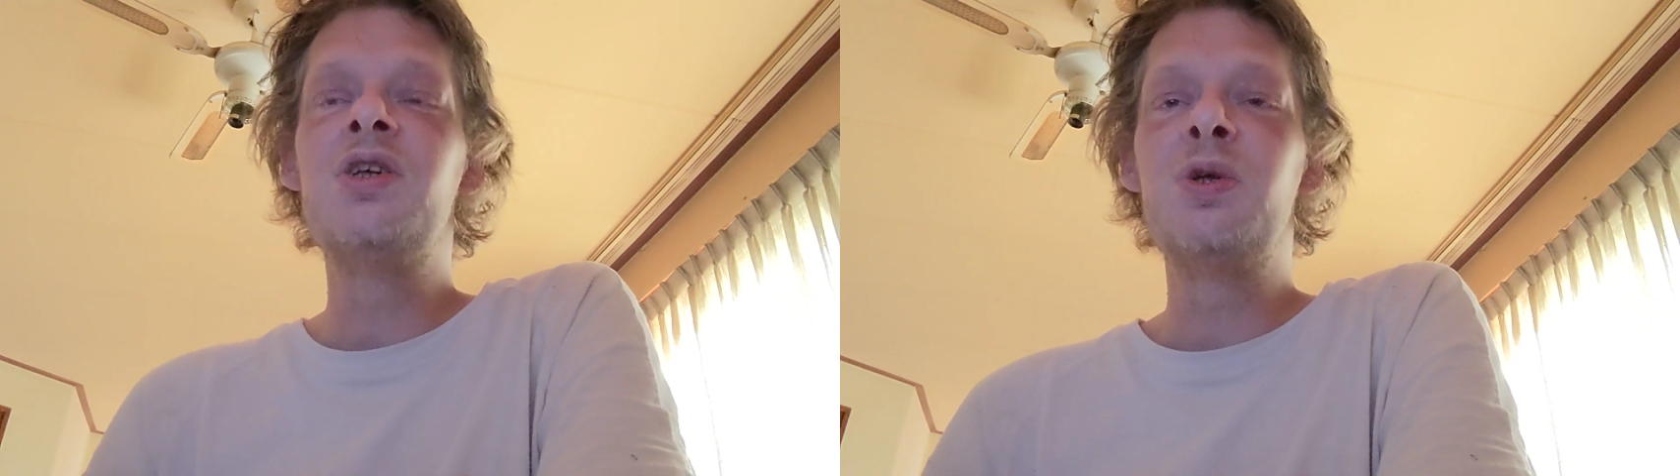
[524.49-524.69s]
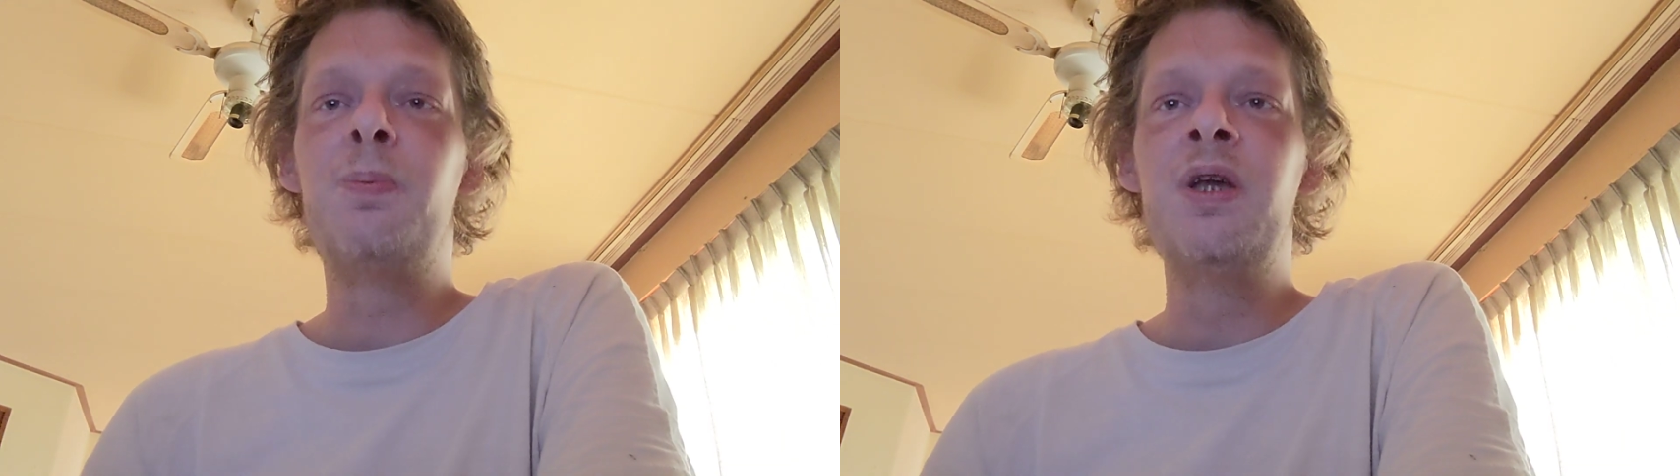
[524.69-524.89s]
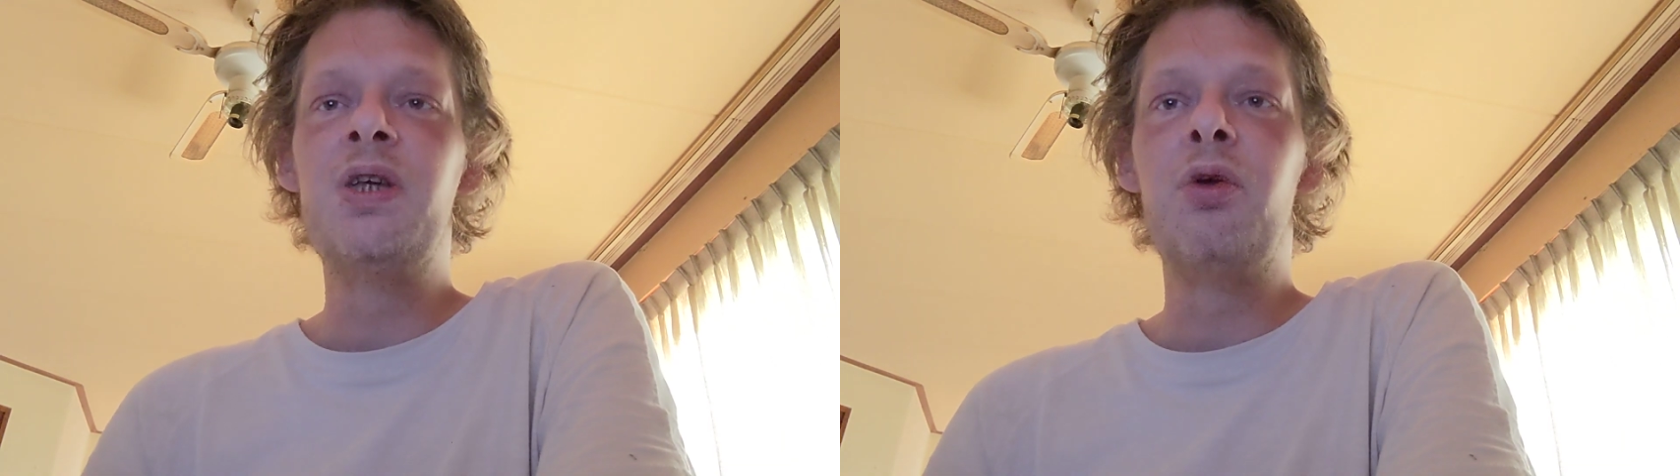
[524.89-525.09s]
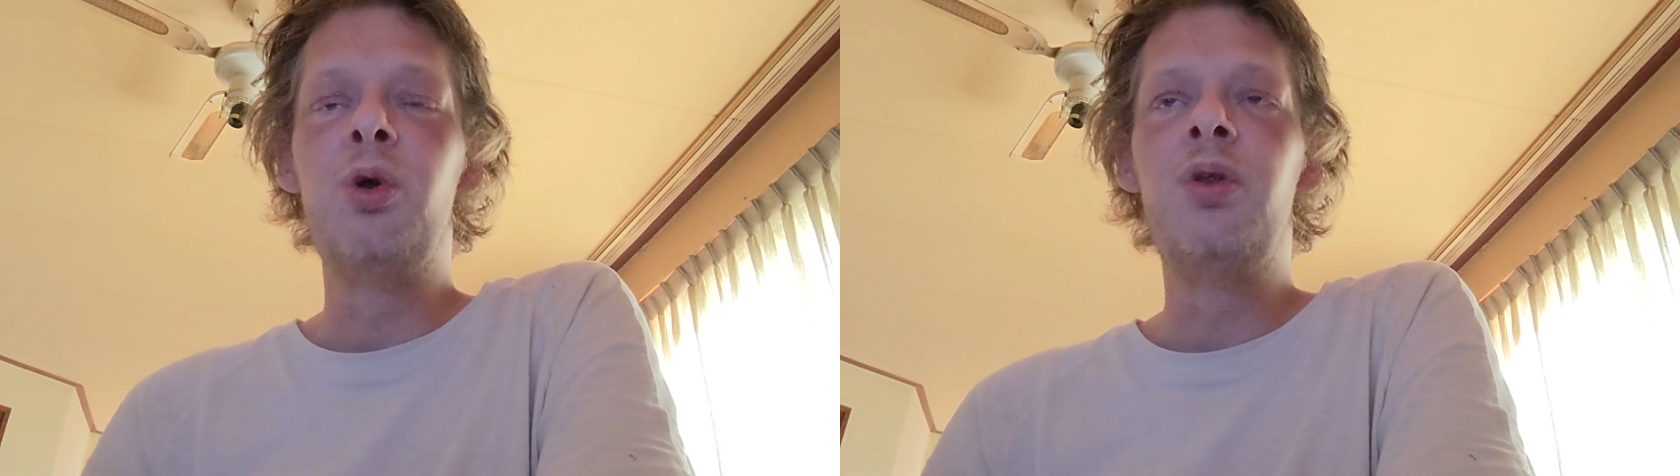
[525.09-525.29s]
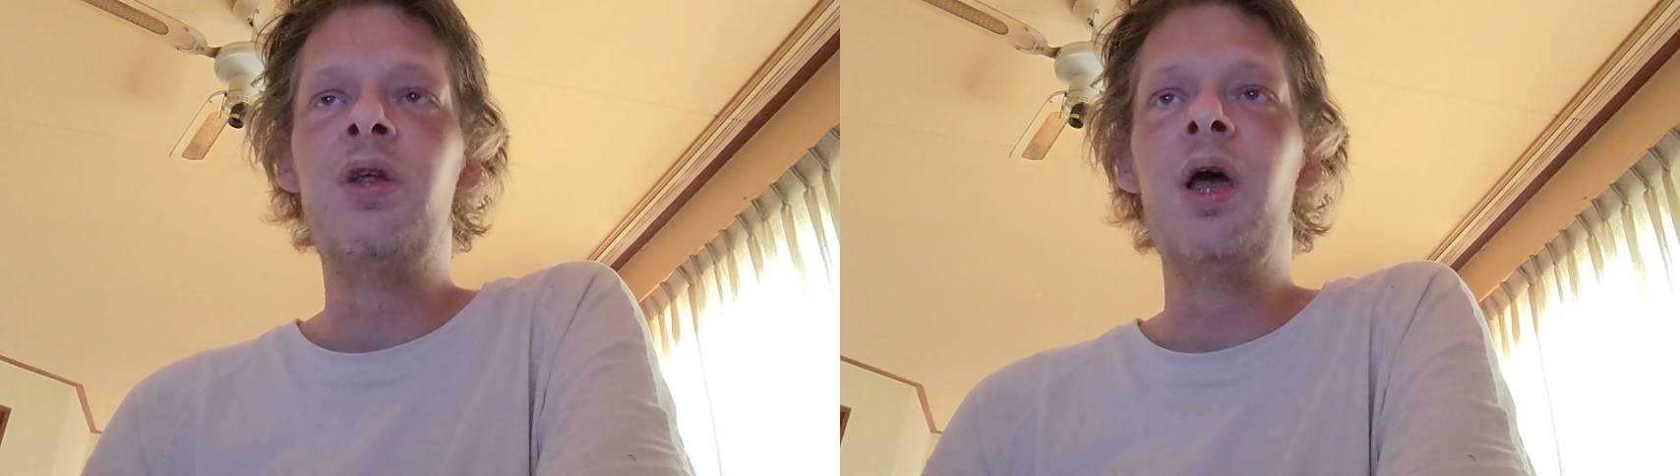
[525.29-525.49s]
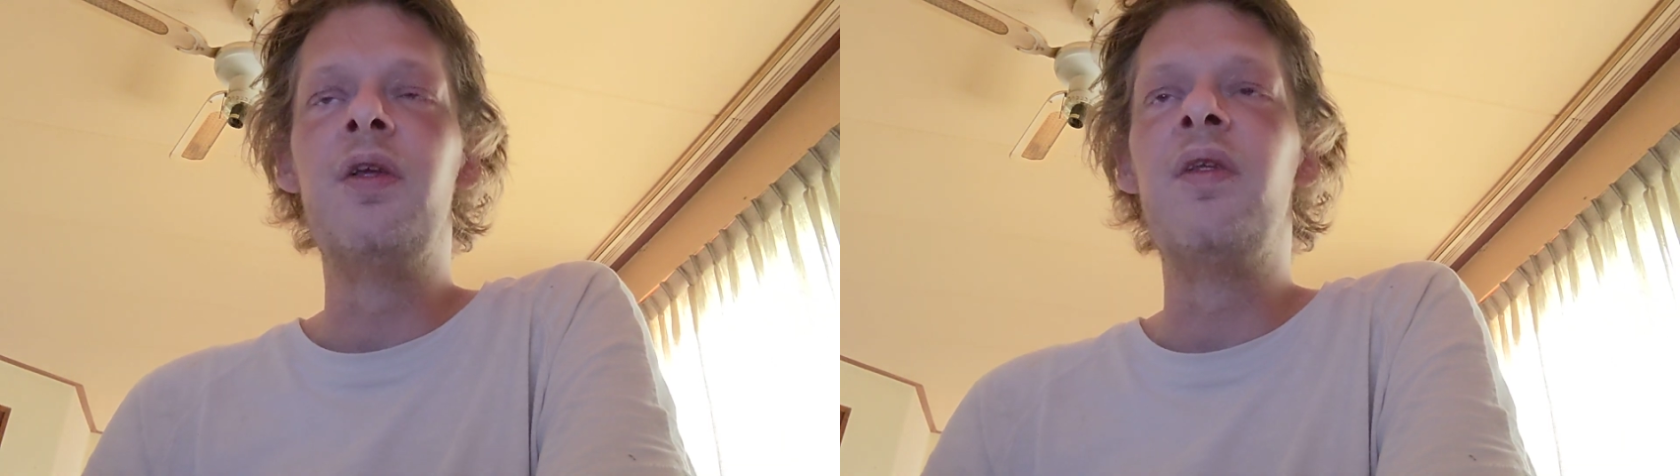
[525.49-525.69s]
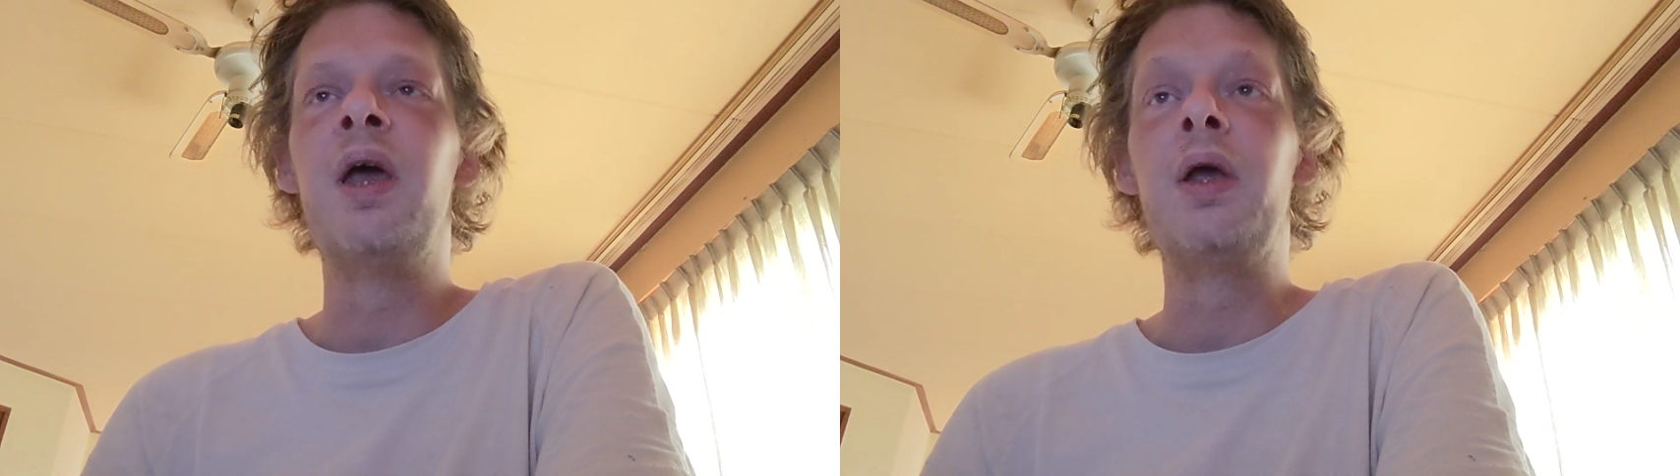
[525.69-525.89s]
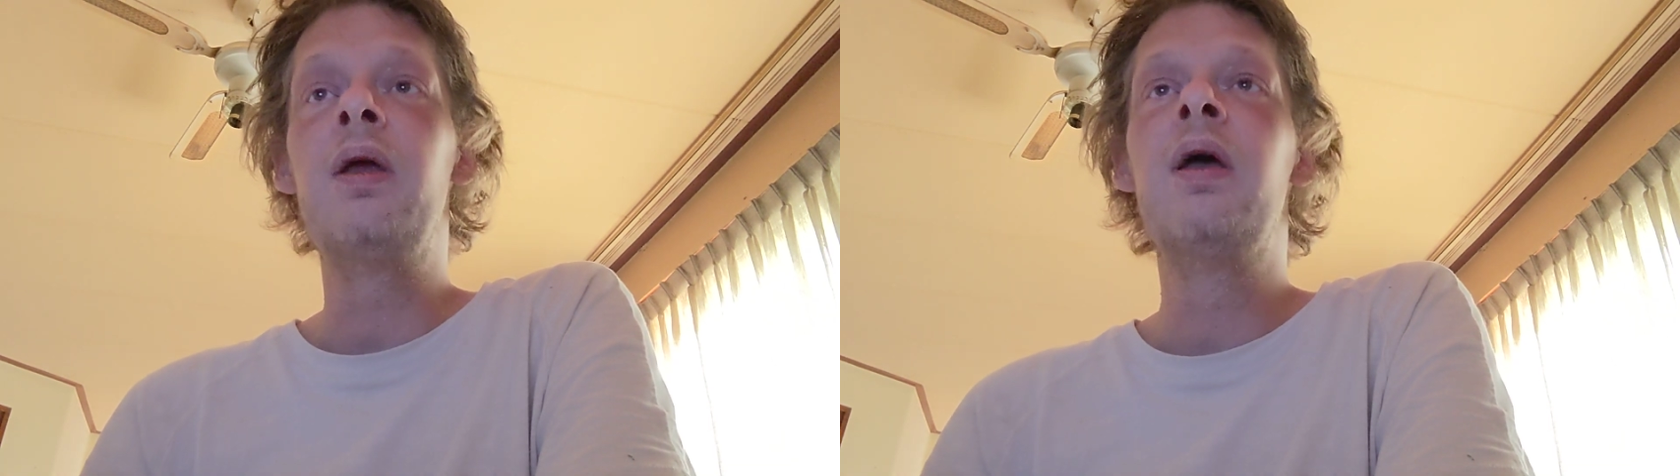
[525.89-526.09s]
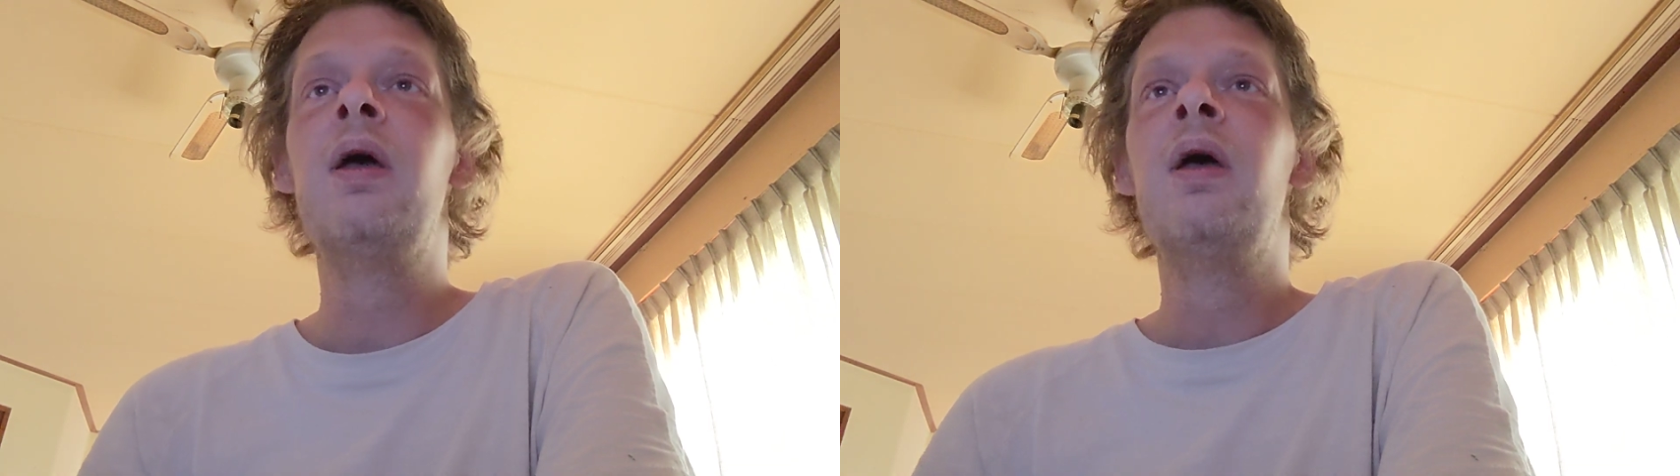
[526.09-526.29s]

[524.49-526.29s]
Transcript: is a piece I wrote the other day.